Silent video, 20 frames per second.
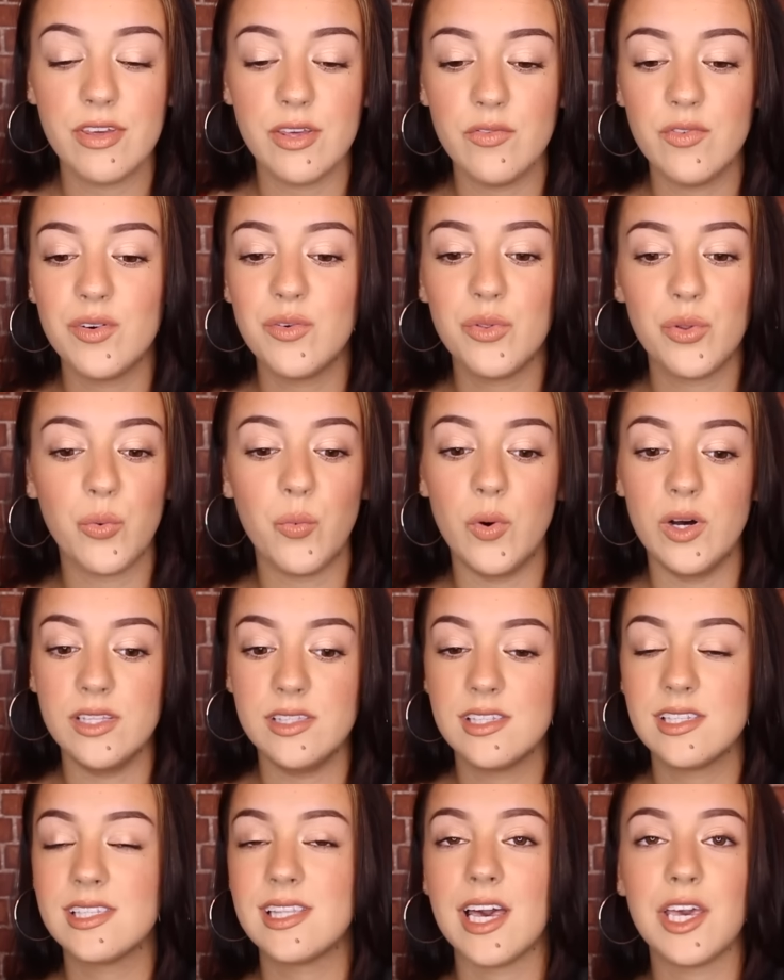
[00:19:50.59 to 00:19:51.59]
even the
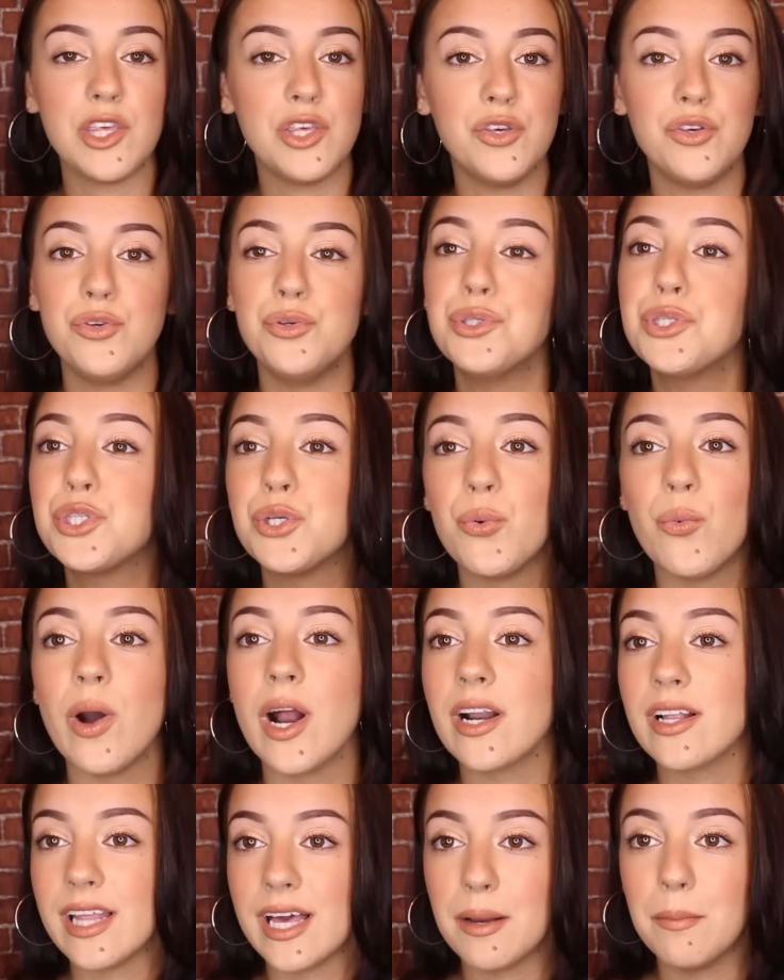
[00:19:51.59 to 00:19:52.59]
ones that you used to
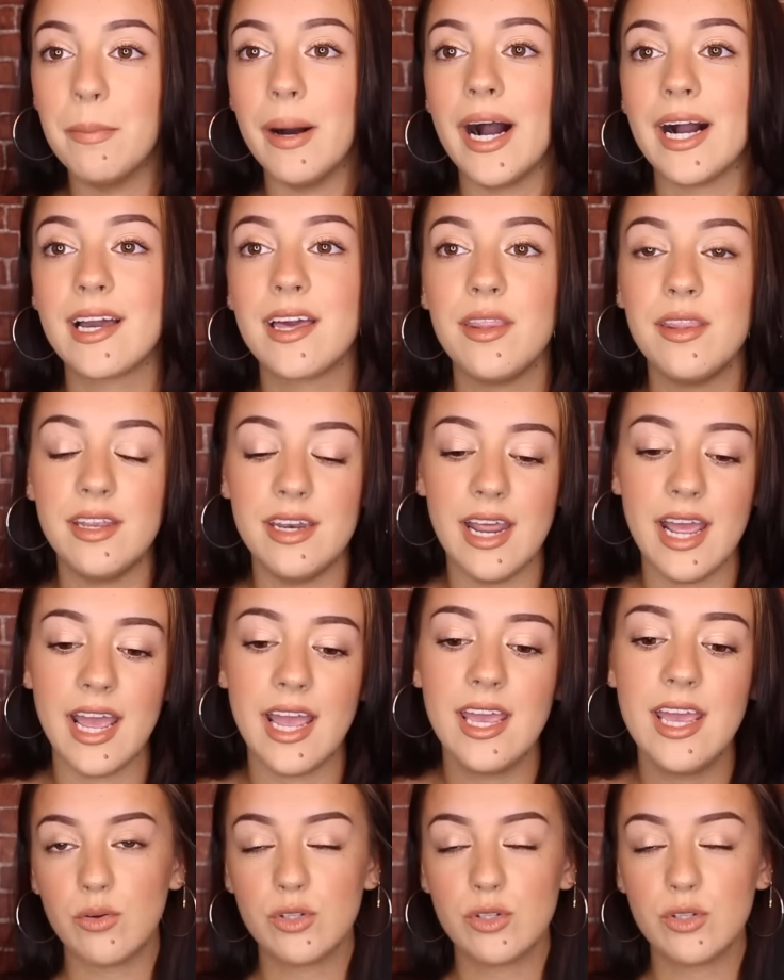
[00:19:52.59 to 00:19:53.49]
wear like back in the day.